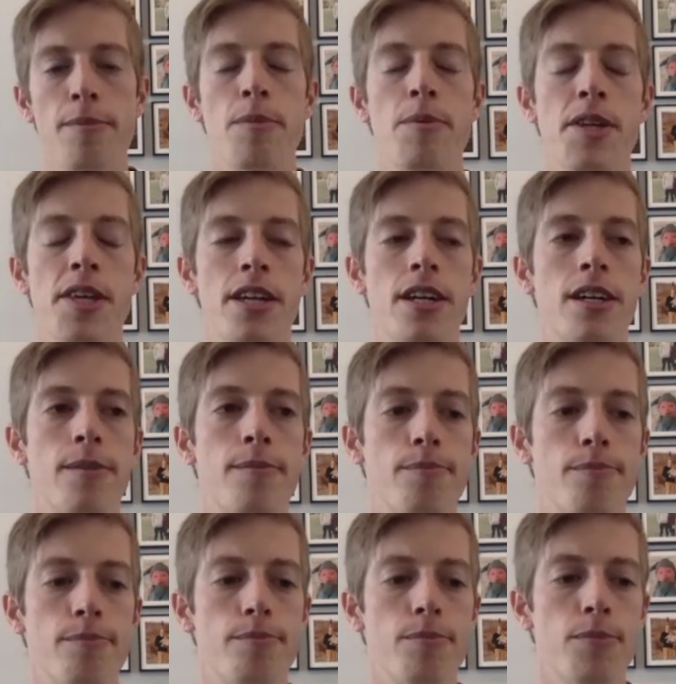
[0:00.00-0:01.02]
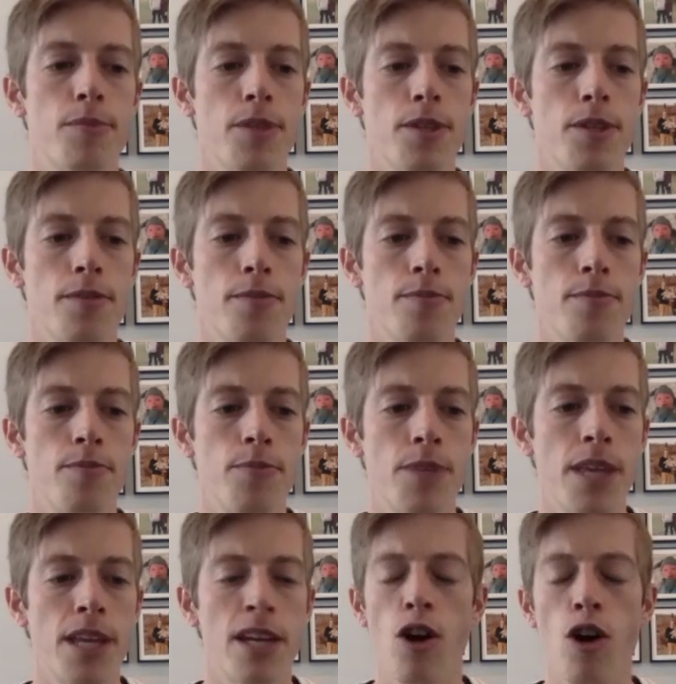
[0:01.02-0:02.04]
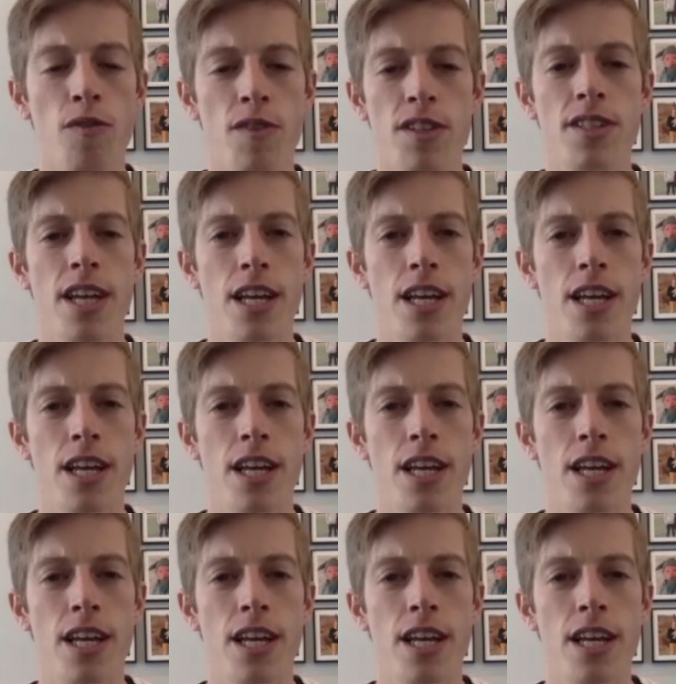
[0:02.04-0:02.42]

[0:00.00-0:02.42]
maybe get a COVID